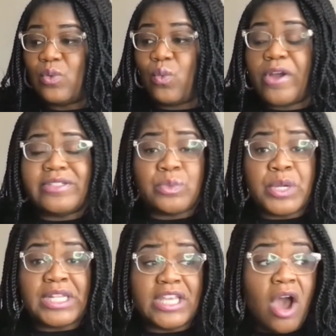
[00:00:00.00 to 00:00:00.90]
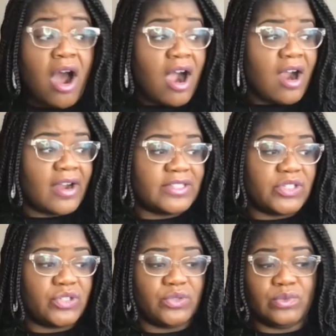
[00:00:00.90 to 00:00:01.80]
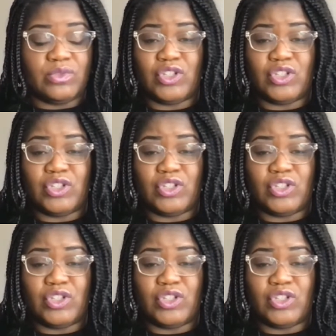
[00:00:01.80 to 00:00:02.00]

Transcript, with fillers: worked really hard to,